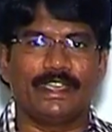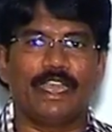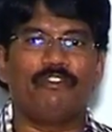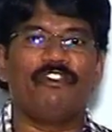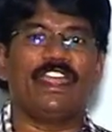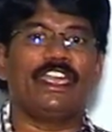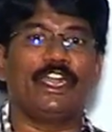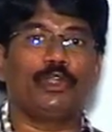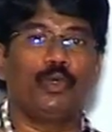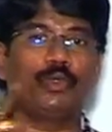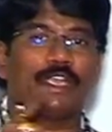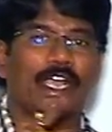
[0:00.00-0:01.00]
Then we need
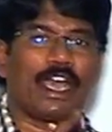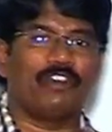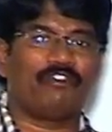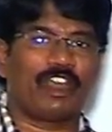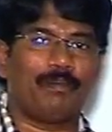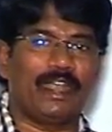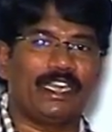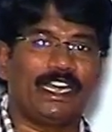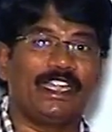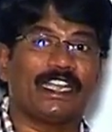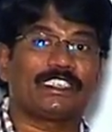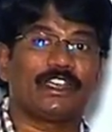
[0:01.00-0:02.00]
to do the
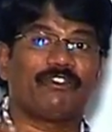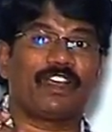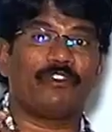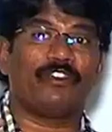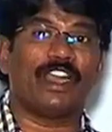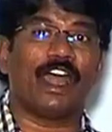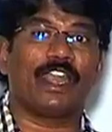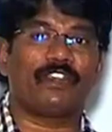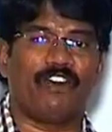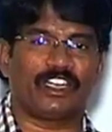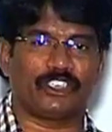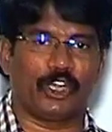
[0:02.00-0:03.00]
confirmatory test for
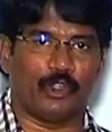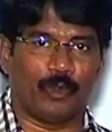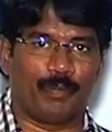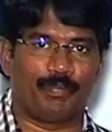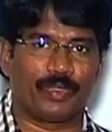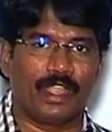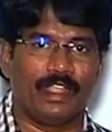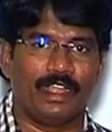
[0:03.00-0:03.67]
phenolic functional group.